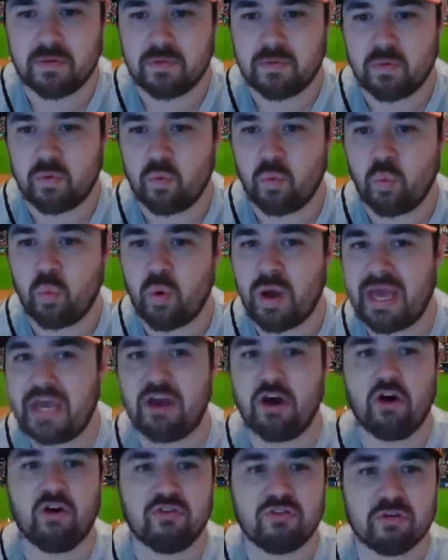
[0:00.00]

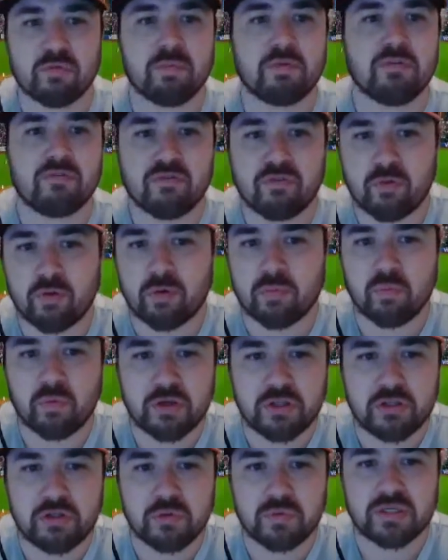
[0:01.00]
way overperform
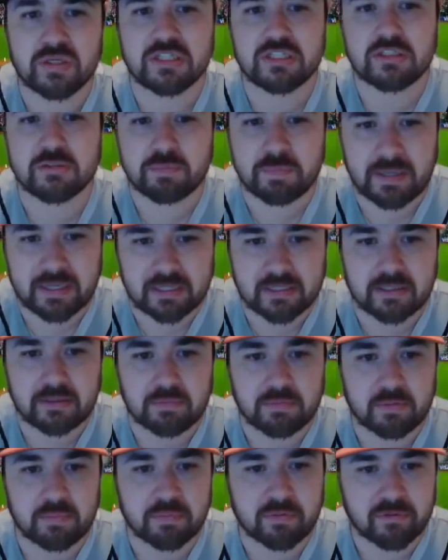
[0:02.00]
what you expect them
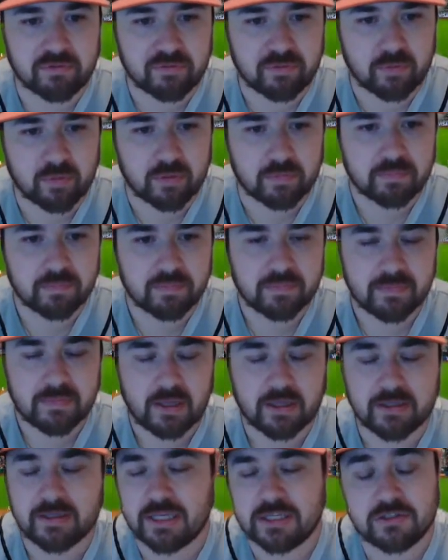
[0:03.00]
to perform,
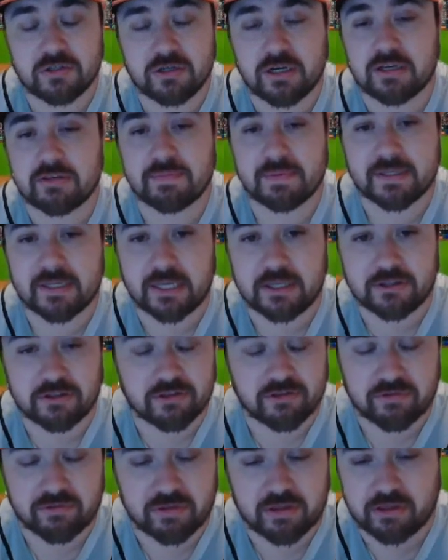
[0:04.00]
unless your
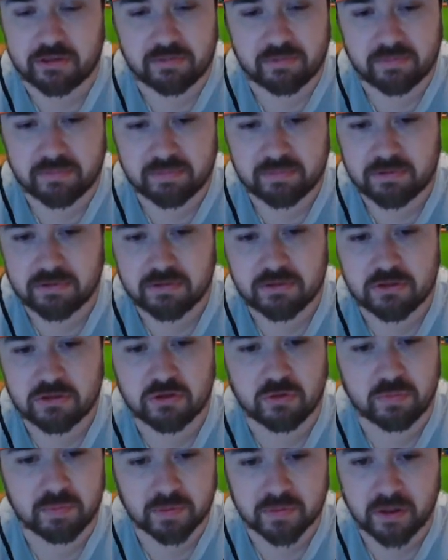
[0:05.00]
expectations are just
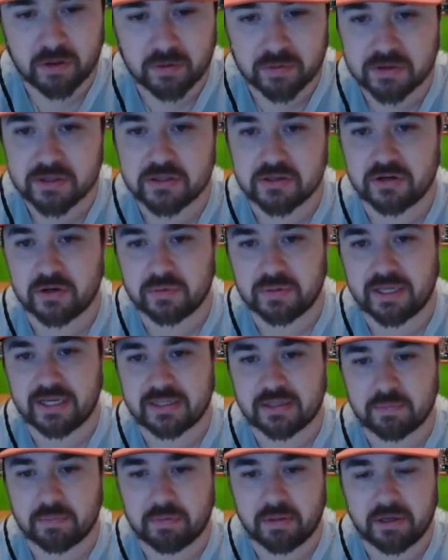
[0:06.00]
super low because you don't
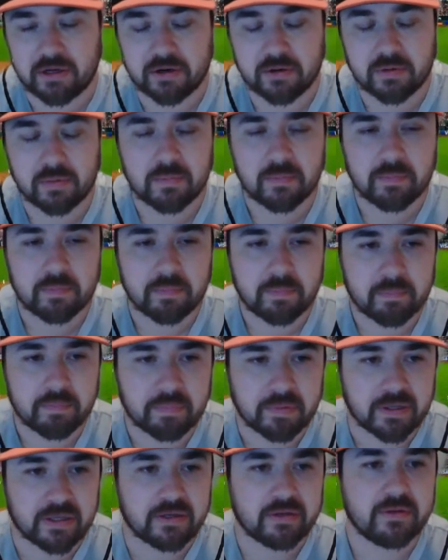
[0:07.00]
like the player.
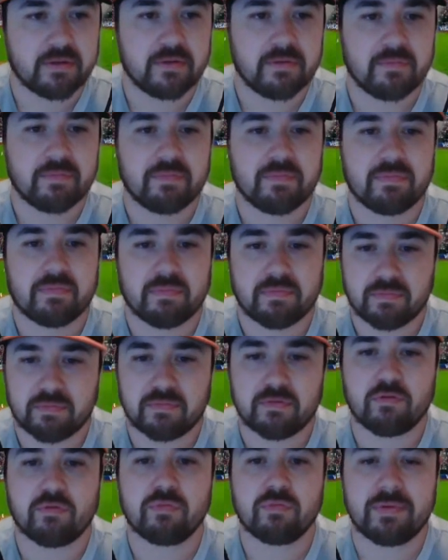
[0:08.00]
But
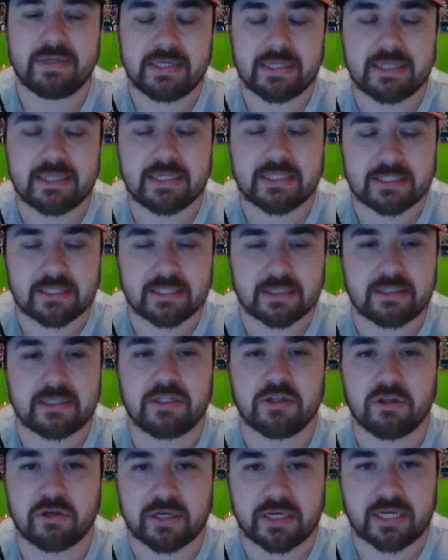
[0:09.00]
realistically,
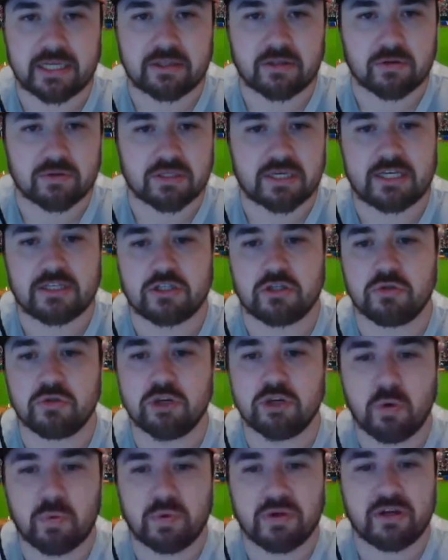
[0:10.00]
looking at those guys, you
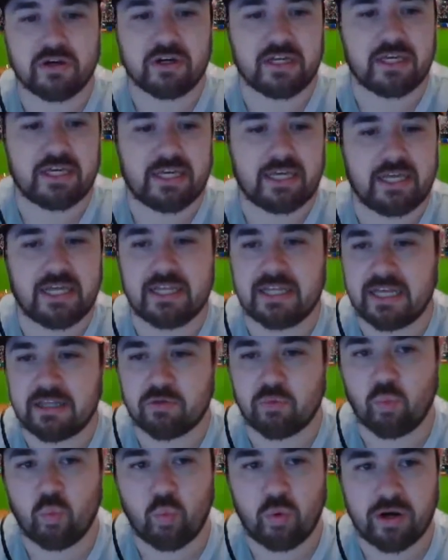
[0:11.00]
know what you're going to get. And
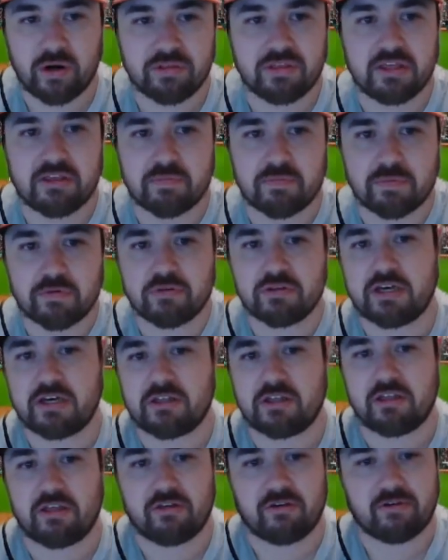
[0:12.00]
that's where these
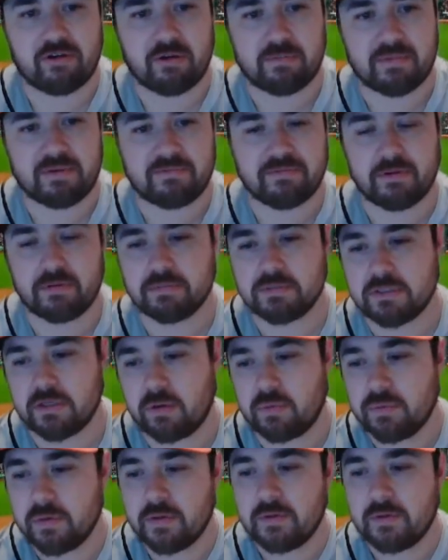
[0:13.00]
projections are coming from. So